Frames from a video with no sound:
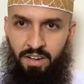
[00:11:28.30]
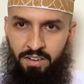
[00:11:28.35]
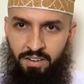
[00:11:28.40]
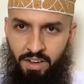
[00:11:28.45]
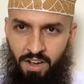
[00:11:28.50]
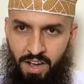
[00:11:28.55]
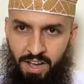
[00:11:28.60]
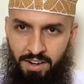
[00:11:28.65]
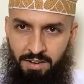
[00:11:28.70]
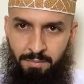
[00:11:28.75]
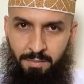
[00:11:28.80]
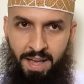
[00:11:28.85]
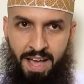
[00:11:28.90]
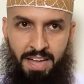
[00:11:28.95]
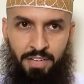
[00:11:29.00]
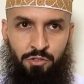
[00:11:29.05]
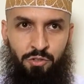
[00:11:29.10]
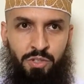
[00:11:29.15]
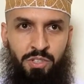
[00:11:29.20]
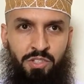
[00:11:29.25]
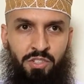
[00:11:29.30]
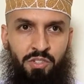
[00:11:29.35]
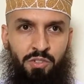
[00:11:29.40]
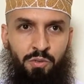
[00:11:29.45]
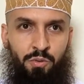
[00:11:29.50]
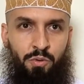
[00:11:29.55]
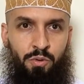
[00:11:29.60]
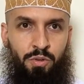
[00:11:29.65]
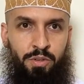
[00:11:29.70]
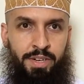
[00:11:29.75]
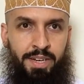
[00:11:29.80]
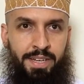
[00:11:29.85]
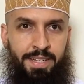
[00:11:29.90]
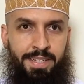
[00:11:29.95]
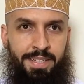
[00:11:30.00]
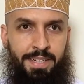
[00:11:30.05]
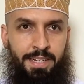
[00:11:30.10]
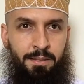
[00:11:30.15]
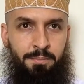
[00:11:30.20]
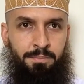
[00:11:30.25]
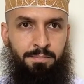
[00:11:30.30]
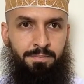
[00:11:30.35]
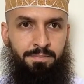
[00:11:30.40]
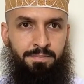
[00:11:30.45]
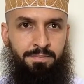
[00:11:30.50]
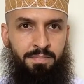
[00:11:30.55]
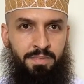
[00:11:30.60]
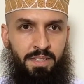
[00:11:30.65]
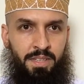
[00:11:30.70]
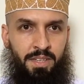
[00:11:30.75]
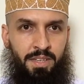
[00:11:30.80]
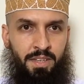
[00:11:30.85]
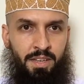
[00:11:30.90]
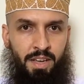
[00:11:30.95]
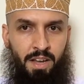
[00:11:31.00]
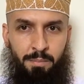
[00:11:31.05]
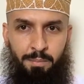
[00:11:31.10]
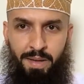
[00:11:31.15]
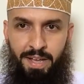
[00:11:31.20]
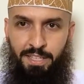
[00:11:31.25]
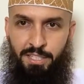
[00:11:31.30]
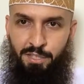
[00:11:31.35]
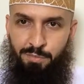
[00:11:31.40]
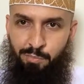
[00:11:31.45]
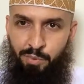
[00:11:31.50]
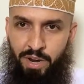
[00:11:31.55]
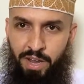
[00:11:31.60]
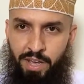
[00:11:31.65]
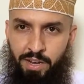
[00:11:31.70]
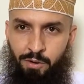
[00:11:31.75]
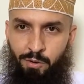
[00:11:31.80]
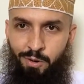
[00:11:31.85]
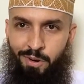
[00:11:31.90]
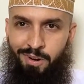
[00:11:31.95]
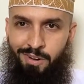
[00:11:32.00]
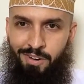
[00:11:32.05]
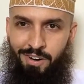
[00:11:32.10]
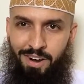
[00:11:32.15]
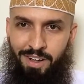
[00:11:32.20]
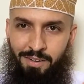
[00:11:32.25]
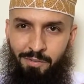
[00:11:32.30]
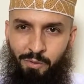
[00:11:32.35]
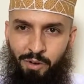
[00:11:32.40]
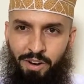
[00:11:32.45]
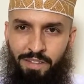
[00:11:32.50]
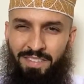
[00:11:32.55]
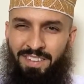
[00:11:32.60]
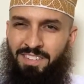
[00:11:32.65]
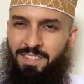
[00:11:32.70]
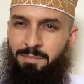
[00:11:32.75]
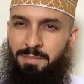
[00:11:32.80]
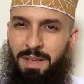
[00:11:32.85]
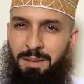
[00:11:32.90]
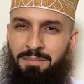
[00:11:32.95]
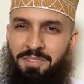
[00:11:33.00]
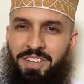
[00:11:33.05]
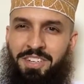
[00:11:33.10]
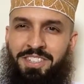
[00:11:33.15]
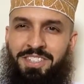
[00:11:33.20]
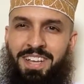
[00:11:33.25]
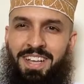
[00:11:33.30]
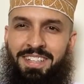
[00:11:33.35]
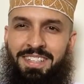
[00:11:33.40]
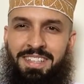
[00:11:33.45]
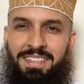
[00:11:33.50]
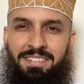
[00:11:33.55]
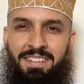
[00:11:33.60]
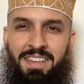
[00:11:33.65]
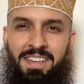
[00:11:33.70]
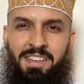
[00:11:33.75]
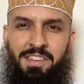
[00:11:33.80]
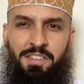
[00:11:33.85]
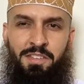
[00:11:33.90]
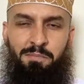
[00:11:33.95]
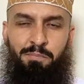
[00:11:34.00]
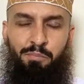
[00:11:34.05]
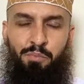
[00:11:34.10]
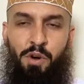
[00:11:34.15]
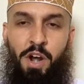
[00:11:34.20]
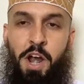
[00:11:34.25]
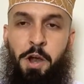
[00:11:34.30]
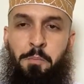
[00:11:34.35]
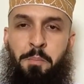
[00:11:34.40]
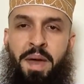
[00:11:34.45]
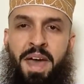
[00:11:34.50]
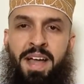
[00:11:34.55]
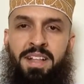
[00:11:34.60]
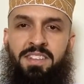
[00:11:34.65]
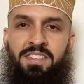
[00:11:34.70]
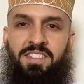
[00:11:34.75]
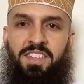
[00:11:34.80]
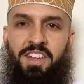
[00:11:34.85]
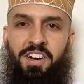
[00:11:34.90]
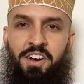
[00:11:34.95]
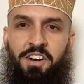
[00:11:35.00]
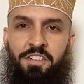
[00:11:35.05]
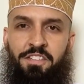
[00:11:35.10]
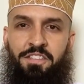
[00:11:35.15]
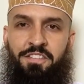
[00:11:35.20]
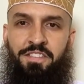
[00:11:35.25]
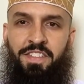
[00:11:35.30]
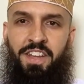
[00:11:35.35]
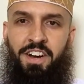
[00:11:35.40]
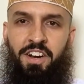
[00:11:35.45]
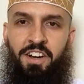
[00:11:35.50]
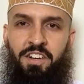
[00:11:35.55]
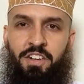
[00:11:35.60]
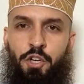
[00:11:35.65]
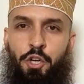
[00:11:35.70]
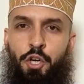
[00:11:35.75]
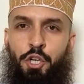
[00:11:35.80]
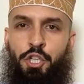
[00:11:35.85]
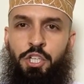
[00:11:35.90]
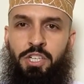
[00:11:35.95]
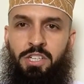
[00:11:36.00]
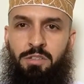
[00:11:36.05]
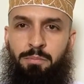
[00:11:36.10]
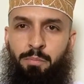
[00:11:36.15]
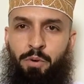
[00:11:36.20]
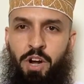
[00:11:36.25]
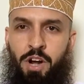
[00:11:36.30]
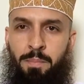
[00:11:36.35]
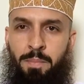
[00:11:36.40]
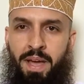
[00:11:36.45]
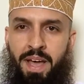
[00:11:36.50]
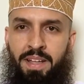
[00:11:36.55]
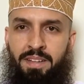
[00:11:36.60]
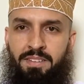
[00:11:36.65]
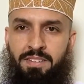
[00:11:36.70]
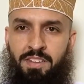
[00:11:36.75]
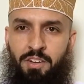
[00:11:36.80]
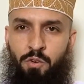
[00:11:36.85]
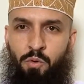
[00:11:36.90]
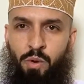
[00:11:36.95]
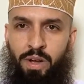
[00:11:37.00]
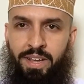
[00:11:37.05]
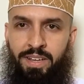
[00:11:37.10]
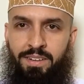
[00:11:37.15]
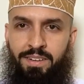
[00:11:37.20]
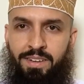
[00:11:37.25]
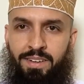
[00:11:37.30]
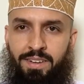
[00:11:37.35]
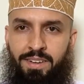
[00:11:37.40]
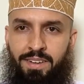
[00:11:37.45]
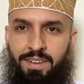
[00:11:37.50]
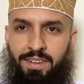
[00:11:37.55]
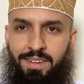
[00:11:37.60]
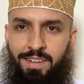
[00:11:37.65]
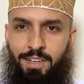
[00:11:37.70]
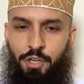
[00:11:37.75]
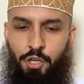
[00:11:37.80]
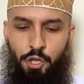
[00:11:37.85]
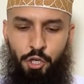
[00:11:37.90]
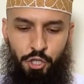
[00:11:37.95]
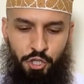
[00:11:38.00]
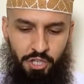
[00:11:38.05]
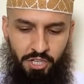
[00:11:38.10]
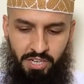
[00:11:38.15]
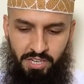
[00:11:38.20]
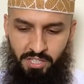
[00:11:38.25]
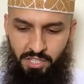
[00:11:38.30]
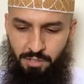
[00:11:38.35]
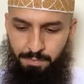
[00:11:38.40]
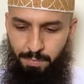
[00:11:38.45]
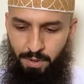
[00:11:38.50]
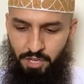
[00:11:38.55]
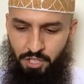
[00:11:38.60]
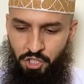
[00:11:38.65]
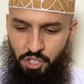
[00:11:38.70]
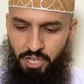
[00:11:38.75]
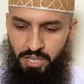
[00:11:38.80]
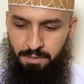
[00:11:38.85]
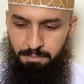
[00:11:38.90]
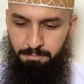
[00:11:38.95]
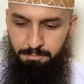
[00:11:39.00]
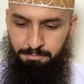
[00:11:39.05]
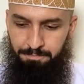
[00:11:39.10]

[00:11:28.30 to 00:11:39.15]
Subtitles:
cotton mattress or a bedspread, or one of the, sometimes they're selling these prayer mats that are cushioned prayer mats. They're quite cushiony, spongy.